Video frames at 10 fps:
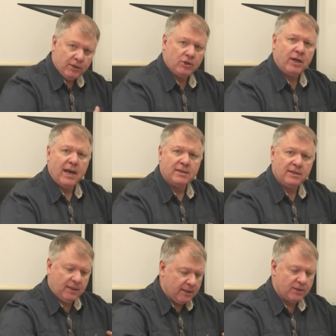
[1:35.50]

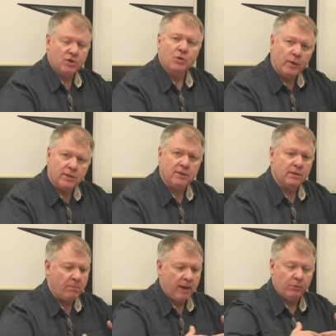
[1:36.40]
chassis is
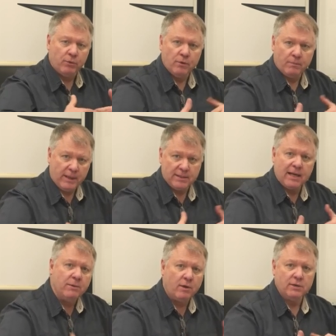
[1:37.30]
twisted, my
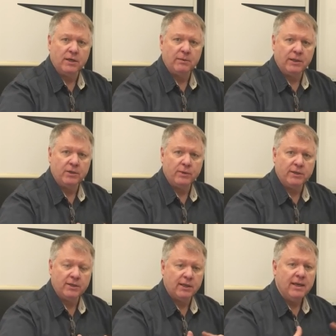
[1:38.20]
sidewall is going to be
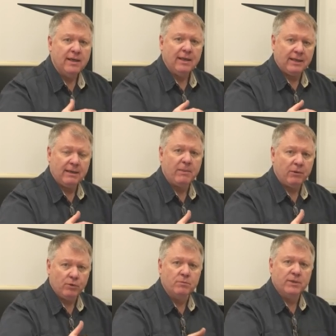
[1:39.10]
twisted, and then my
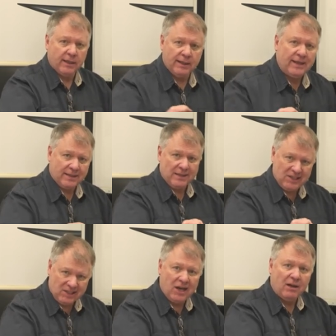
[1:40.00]
room's going to get
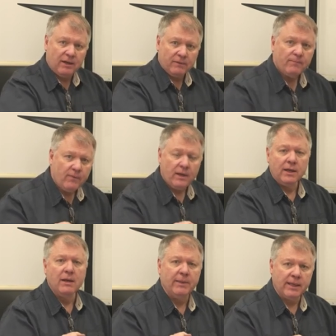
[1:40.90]
stuck
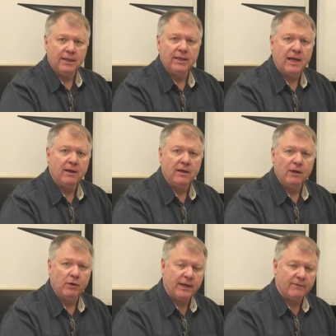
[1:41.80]
coming in and out, and
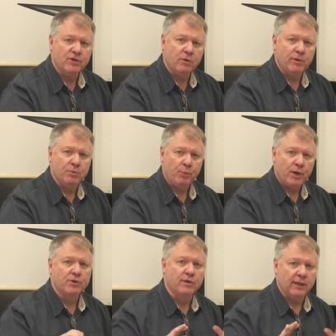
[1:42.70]
I only have so much
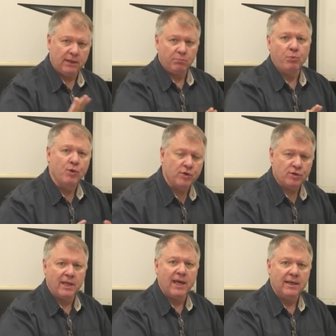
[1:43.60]
pressure that can
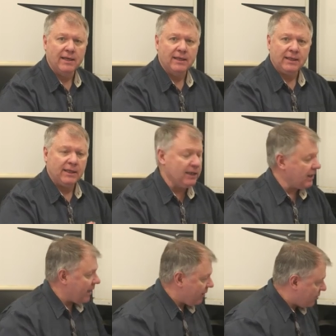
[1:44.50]
push that in
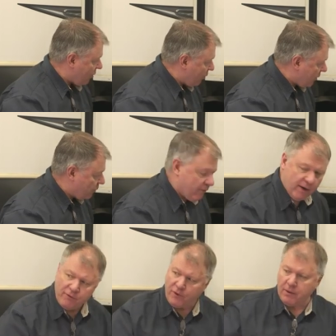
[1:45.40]
and out. So once we
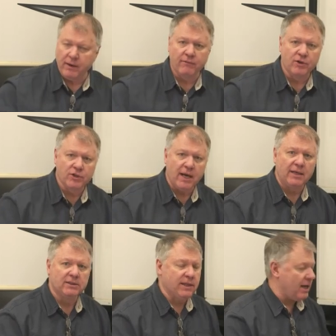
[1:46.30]
verify we have our
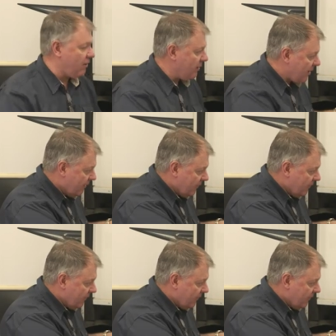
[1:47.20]
jacks down,